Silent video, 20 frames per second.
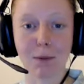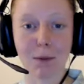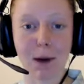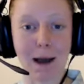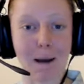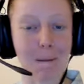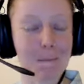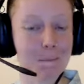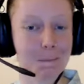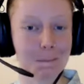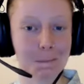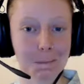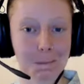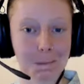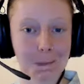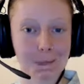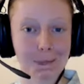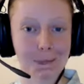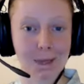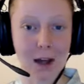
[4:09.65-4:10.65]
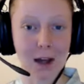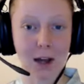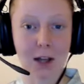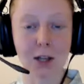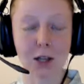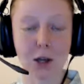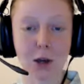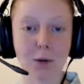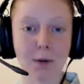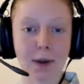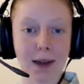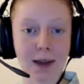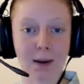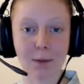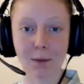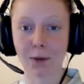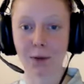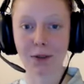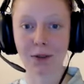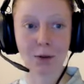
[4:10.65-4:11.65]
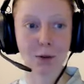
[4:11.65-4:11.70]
Where I knew it was